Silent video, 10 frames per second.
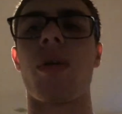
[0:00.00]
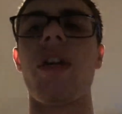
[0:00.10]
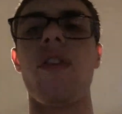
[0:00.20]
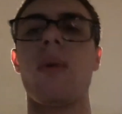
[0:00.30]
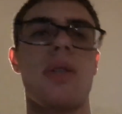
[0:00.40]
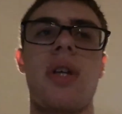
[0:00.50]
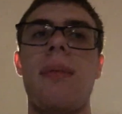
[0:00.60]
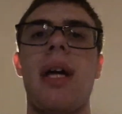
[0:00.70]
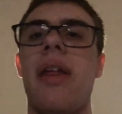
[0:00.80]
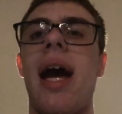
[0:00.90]
preview or
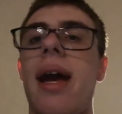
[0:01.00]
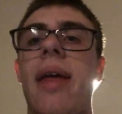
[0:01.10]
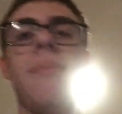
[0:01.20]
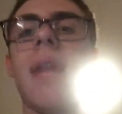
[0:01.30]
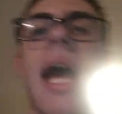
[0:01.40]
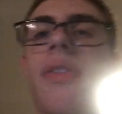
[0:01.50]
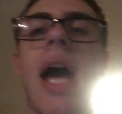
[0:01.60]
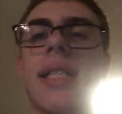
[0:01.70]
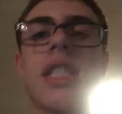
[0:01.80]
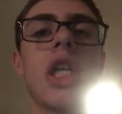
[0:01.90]
something like that. That
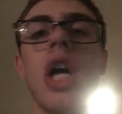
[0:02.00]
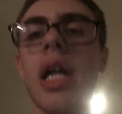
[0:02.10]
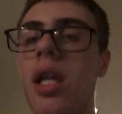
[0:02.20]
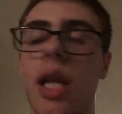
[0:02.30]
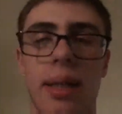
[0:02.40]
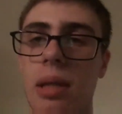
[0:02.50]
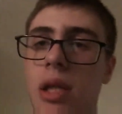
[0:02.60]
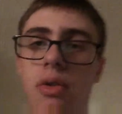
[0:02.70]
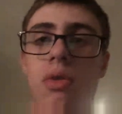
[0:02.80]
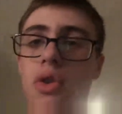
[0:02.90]
that's good. Like
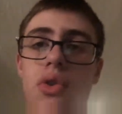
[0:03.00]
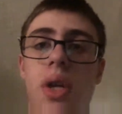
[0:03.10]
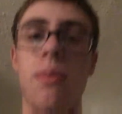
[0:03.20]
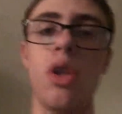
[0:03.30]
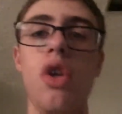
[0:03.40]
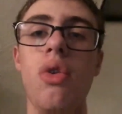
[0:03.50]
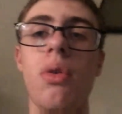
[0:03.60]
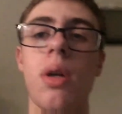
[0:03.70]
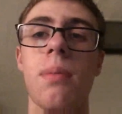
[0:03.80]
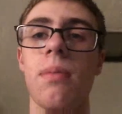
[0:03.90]
introduce something
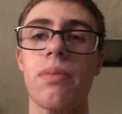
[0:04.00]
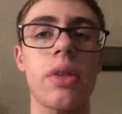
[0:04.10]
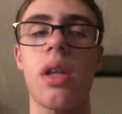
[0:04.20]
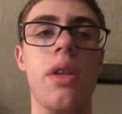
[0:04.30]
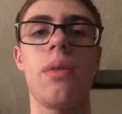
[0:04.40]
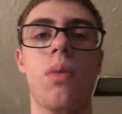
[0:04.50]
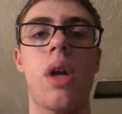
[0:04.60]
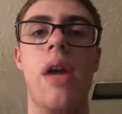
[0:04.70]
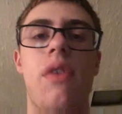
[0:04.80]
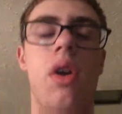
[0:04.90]
new,
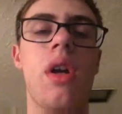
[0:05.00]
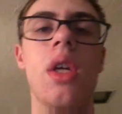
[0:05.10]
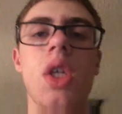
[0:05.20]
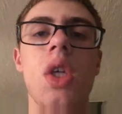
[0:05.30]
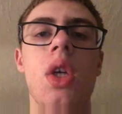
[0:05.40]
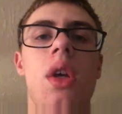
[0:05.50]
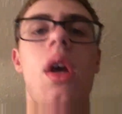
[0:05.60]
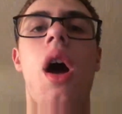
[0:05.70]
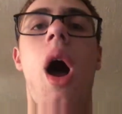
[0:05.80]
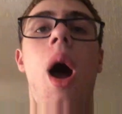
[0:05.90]
whatever.
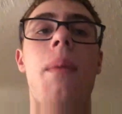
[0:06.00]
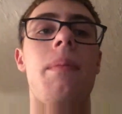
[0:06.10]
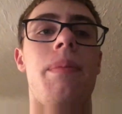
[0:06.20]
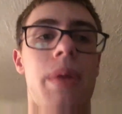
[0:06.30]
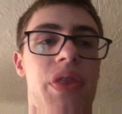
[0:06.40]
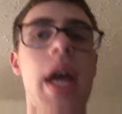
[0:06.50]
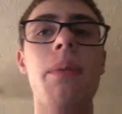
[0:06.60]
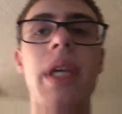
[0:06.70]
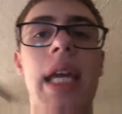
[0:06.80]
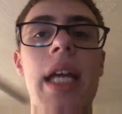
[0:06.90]
Um, but
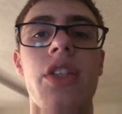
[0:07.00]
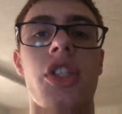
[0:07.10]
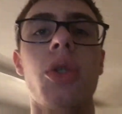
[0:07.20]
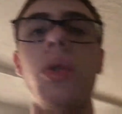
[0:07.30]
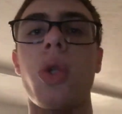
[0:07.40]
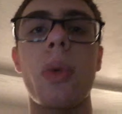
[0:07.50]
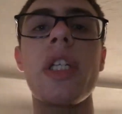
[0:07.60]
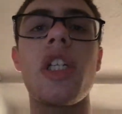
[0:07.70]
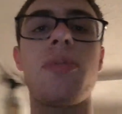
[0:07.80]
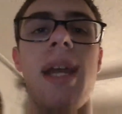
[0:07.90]
then we get into
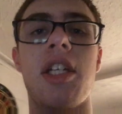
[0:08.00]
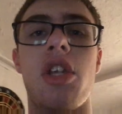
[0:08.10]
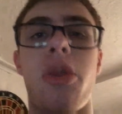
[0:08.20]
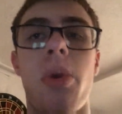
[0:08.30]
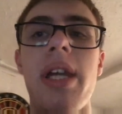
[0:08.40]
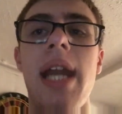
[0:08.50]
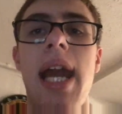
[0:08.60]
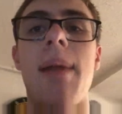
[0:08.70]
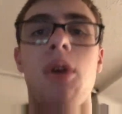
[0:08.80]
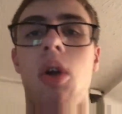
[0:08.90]
Luigi's Mansion 3 and
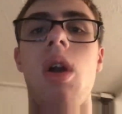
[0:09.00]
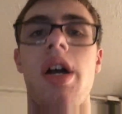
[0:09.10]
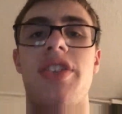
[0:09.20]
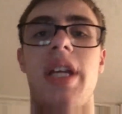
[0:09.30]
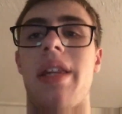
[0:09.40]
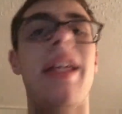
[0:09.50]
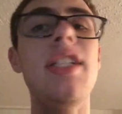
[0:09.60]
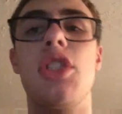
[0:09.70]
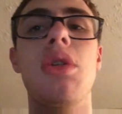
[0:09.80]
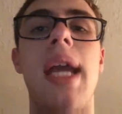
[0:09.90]
Animal Crossing.
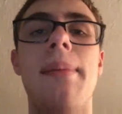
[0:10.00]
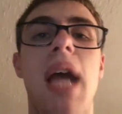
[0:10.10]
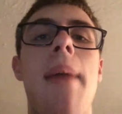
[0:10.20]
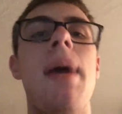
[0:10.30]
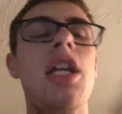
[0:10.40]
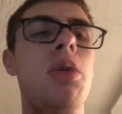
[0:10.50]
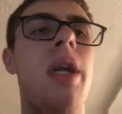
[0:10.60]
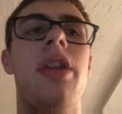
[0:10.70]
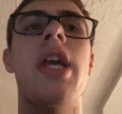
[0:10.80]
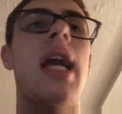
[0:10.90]
These two games, I bet you
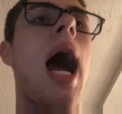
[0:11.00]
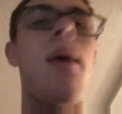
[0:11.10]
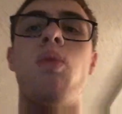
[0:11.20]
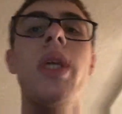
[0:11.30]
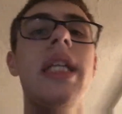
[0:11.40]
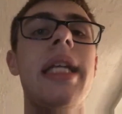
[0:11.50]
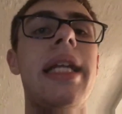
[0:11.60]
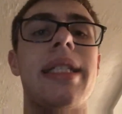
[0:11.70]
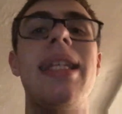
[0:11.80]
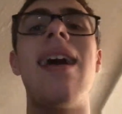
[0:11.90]
anything, I, we
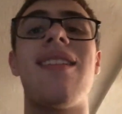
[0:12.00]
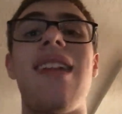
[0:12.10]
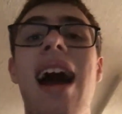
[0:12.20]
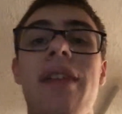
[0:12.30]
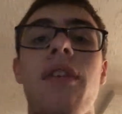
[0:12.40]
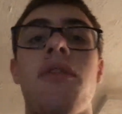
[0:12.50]
need to see a lot of